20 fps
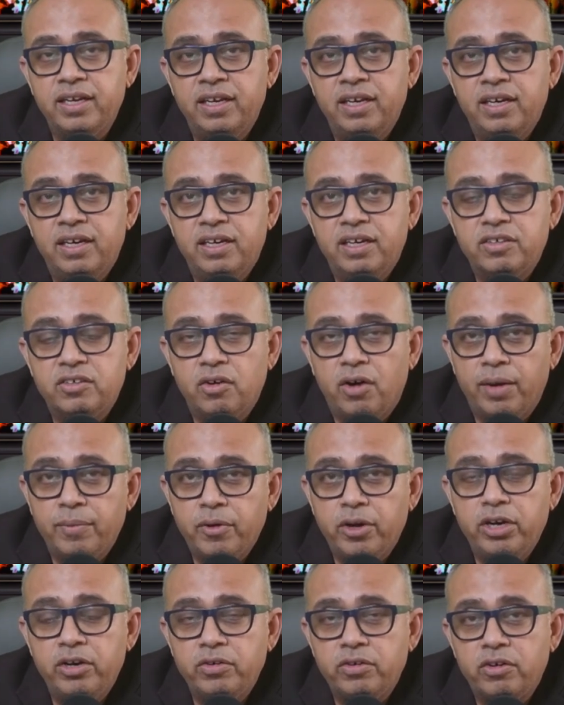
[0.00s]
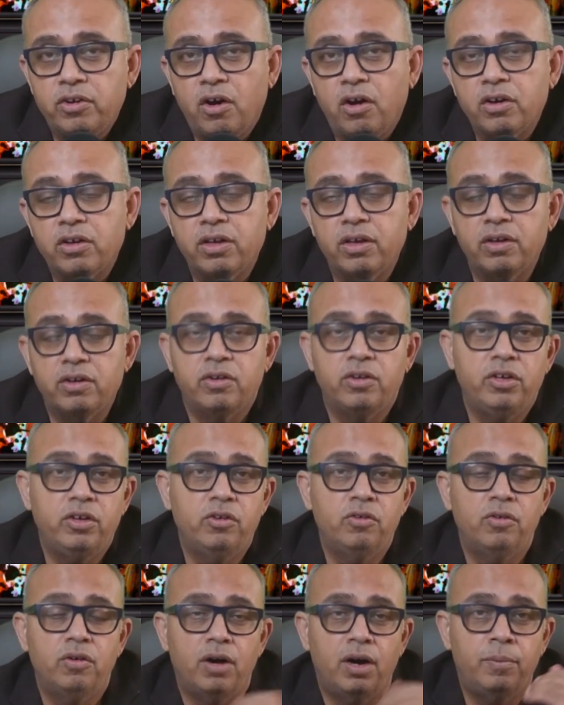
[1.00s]
So I'm going to talk to
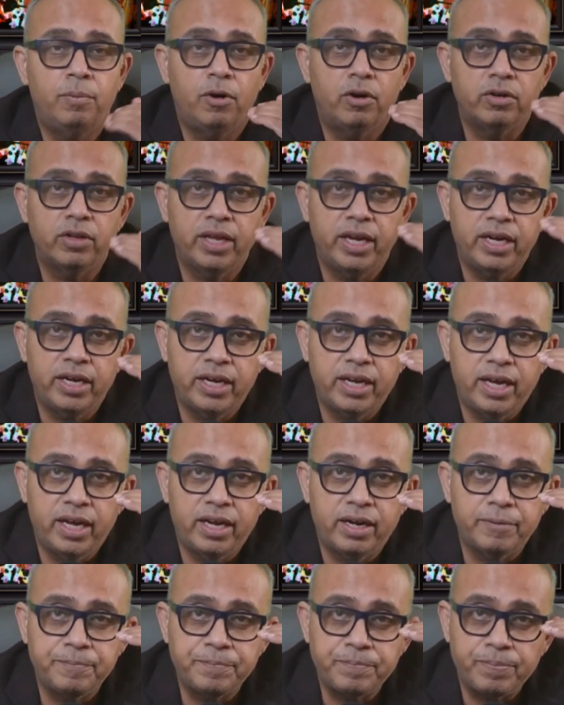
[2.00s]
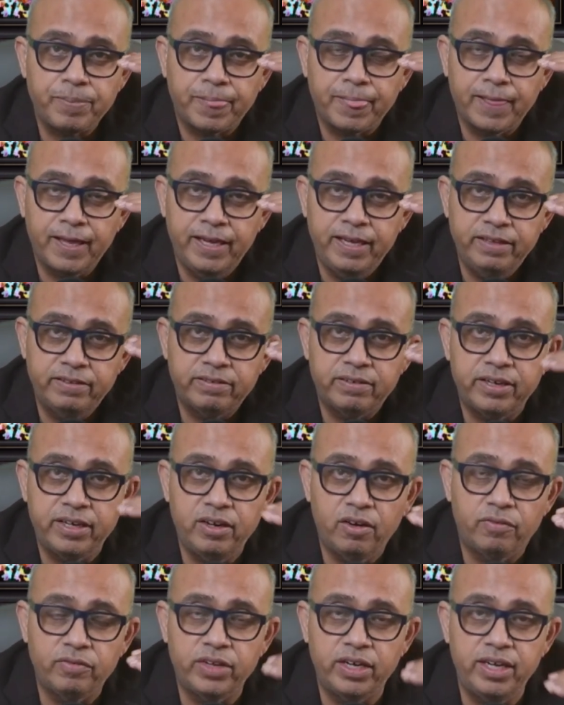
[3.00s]
you about the entire history
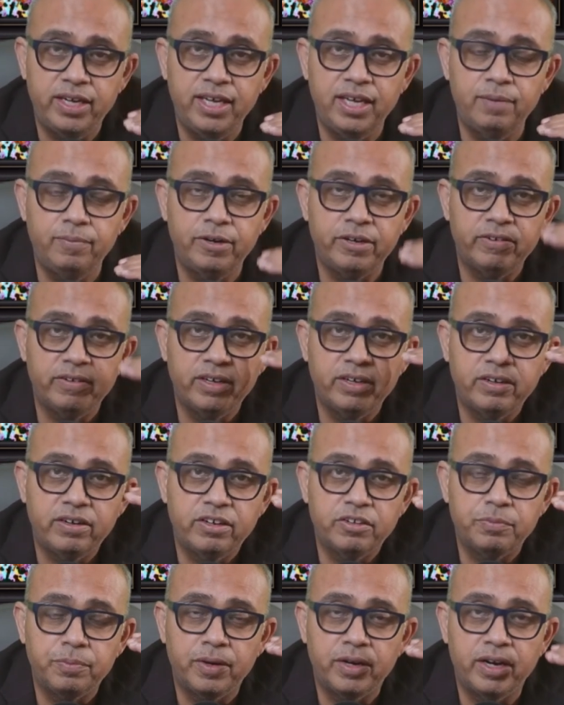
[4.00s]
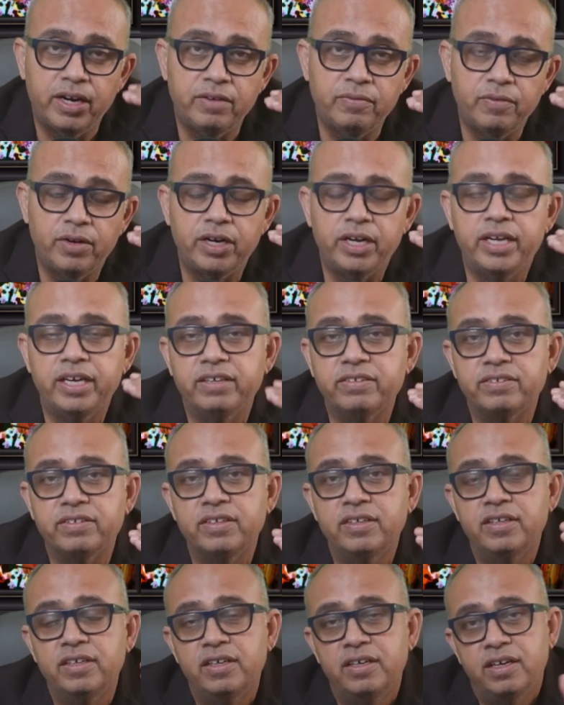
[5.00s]
of the deal between CRISPR and Vertex,
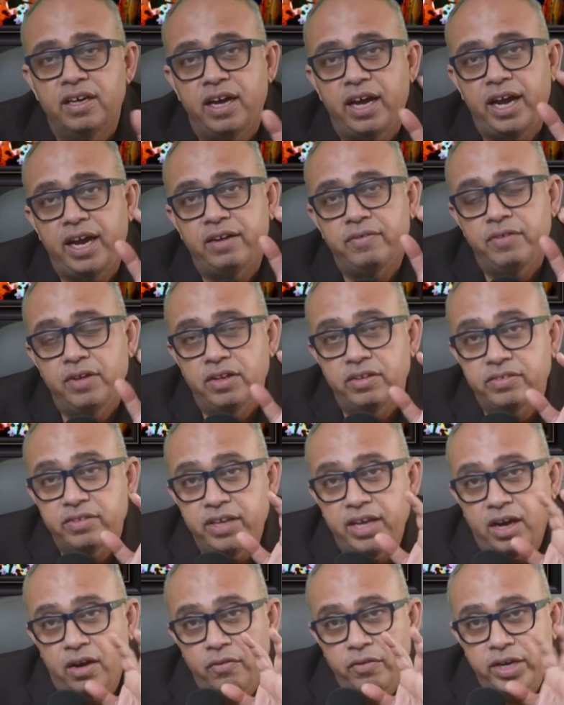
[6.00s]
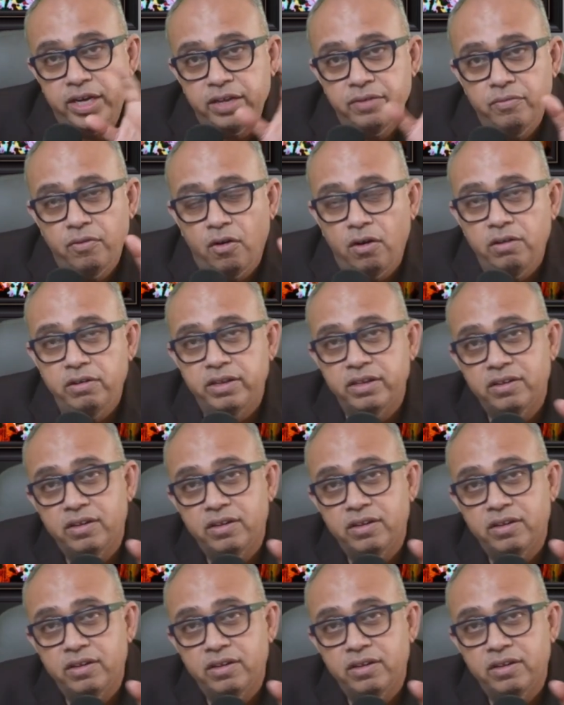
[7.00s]
and we'll see how it evolved.